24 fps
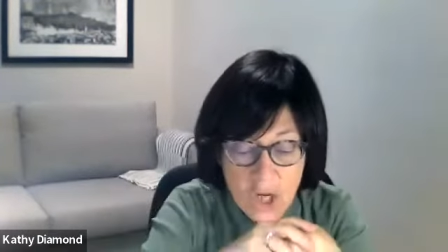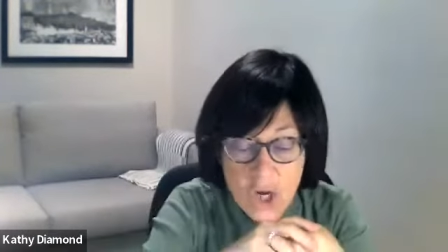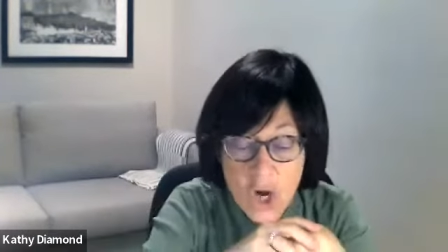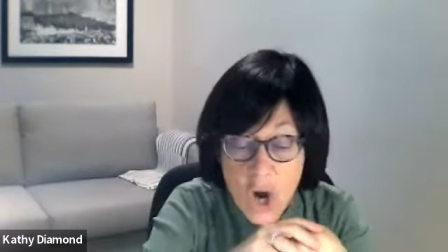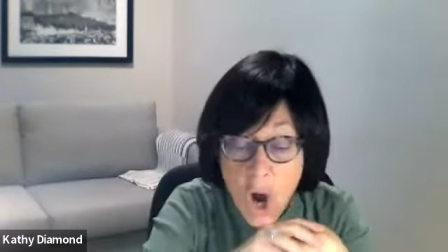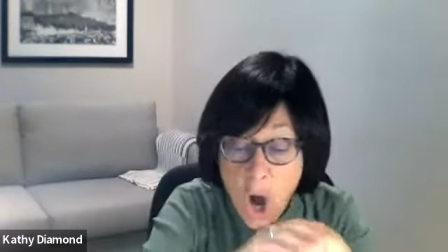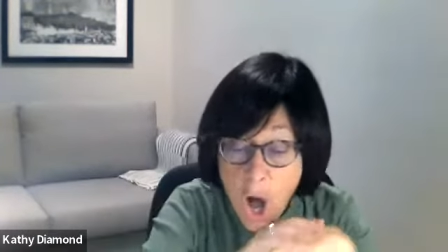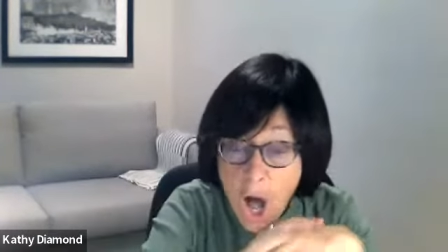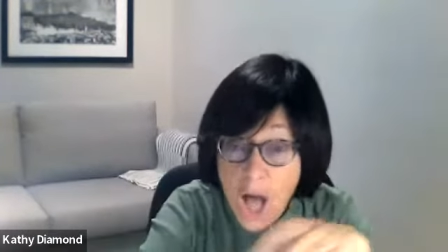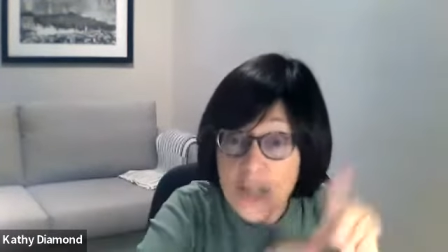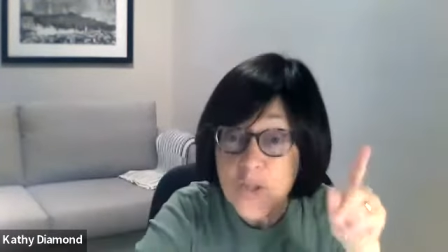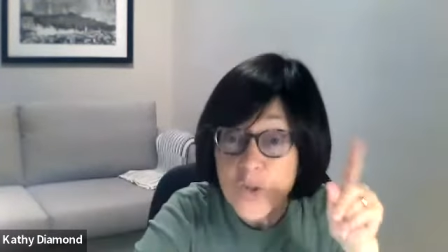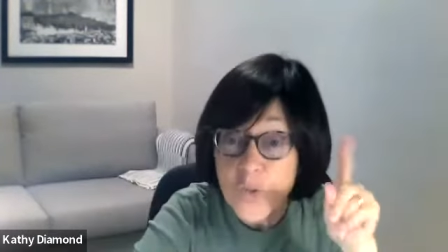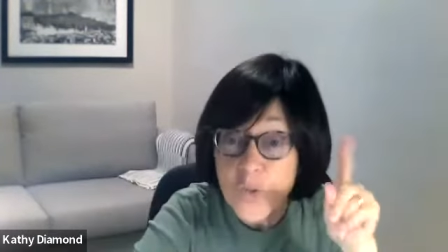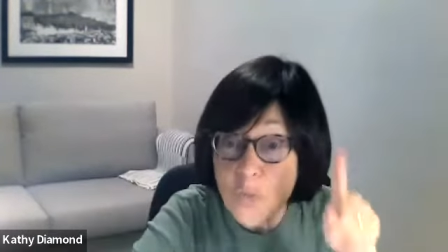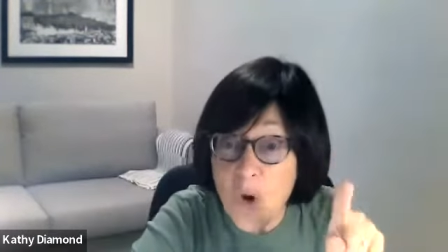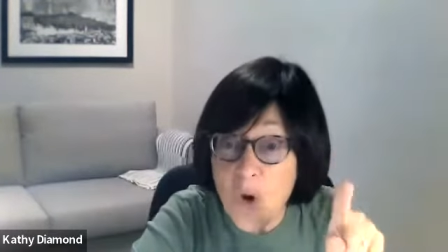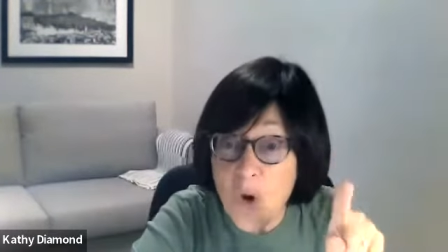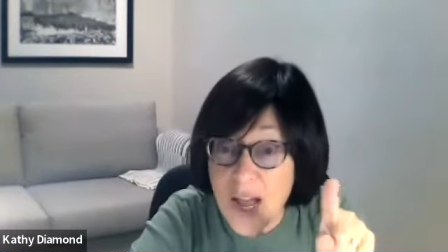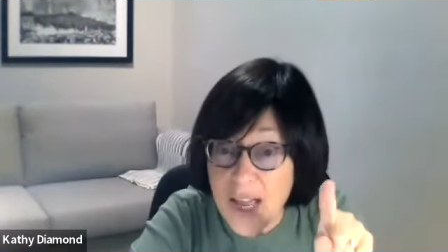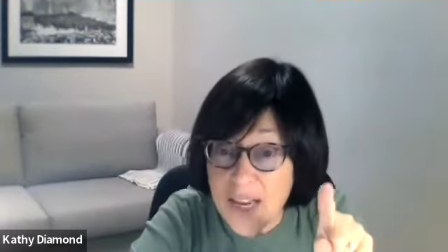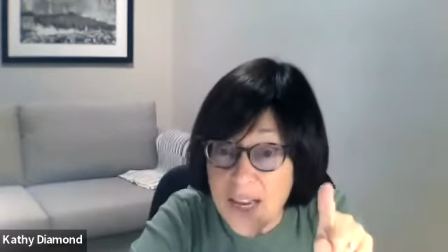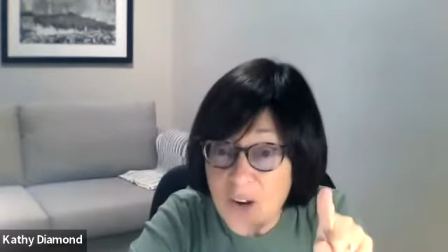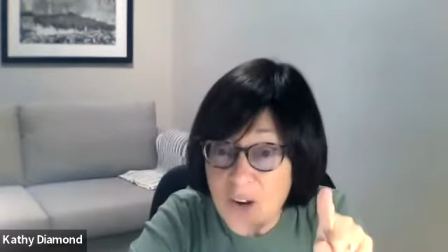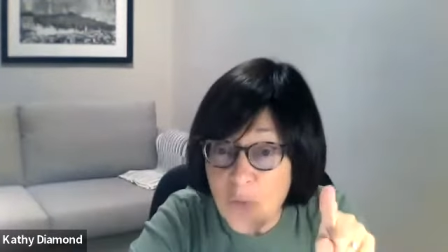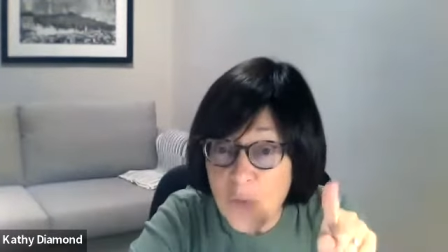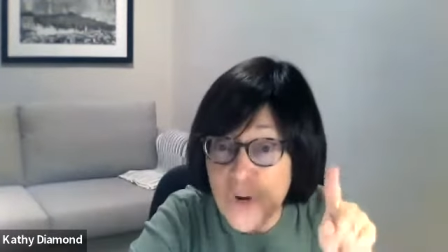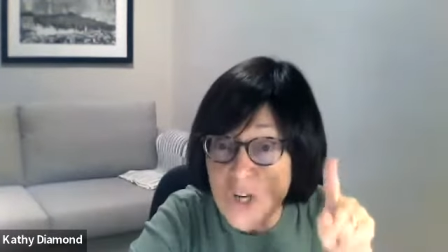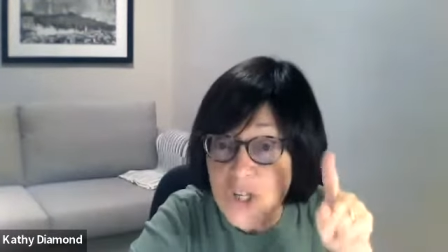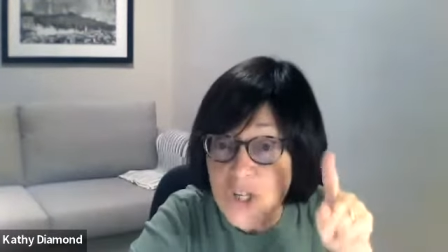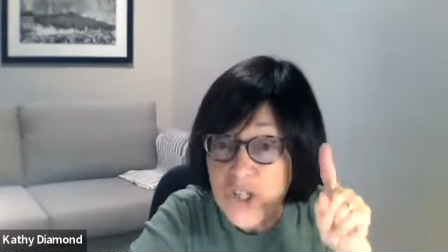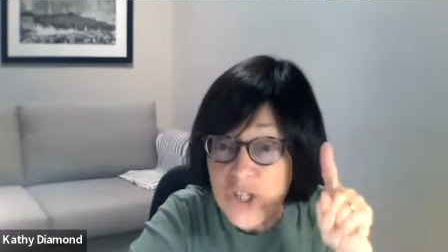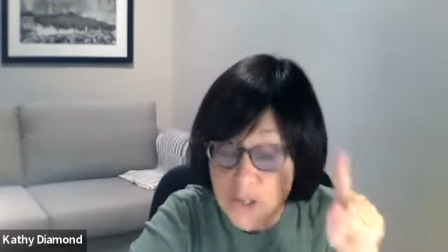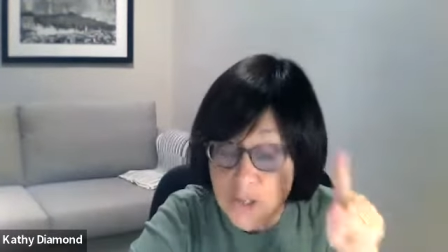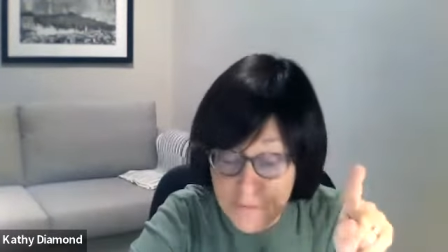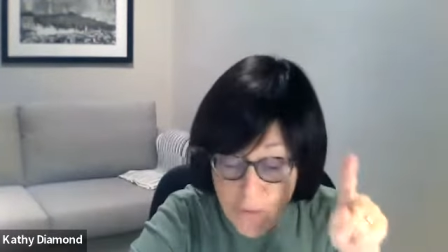Not one
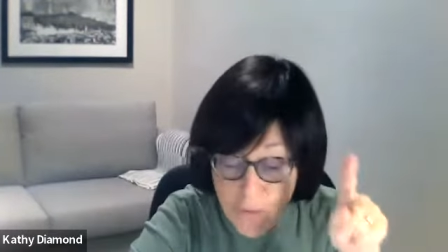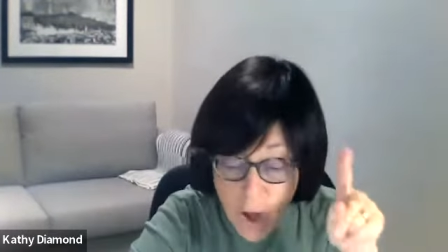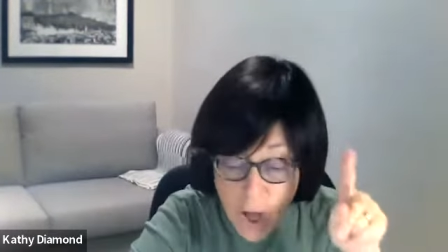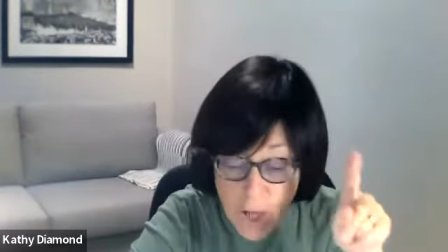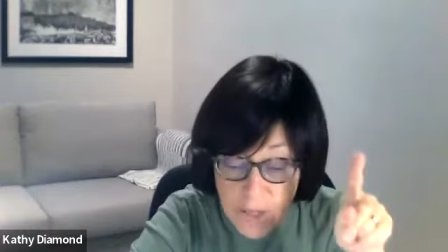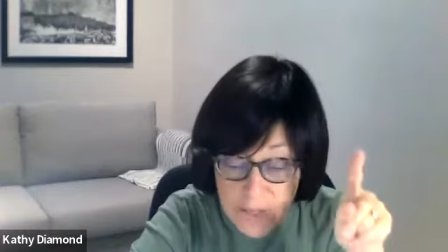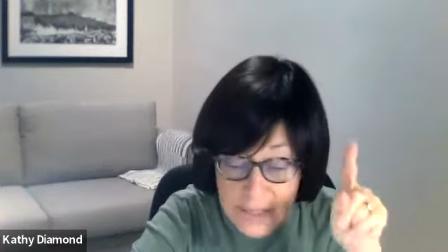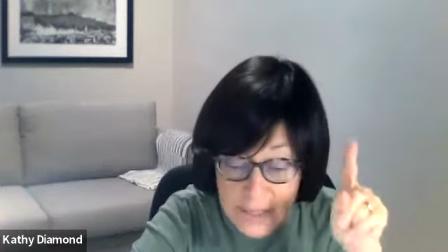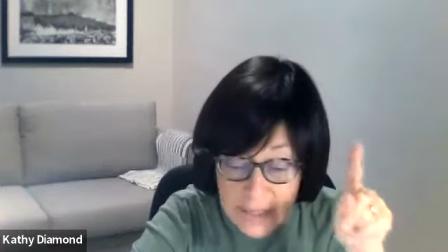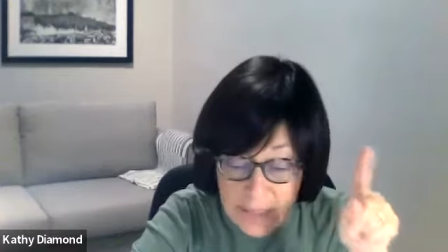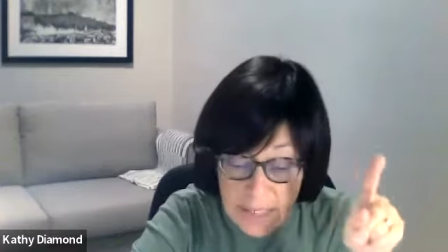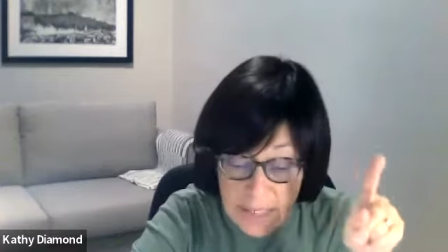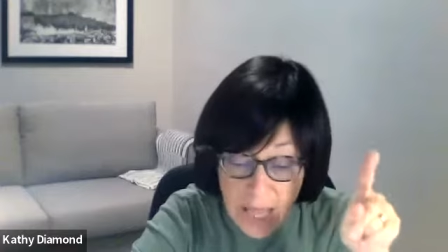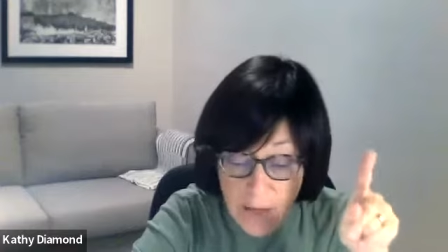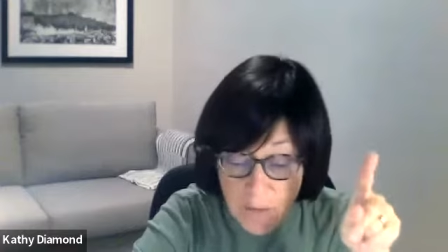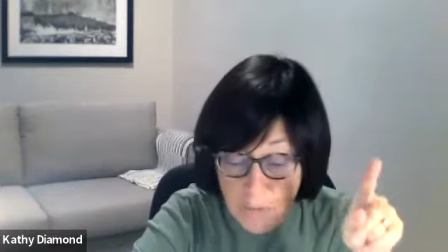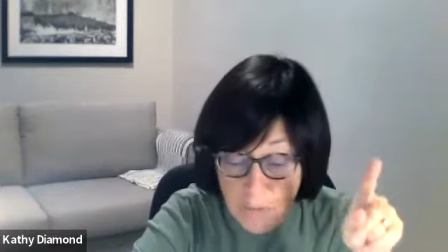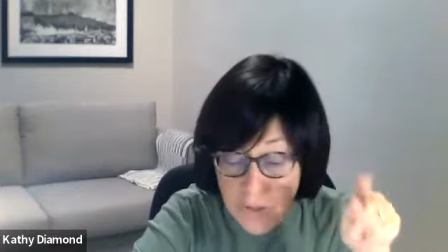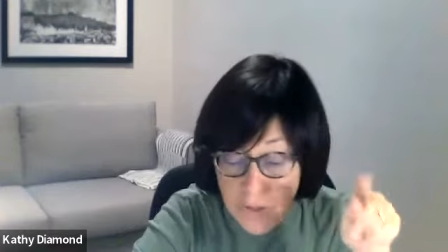where she falls in love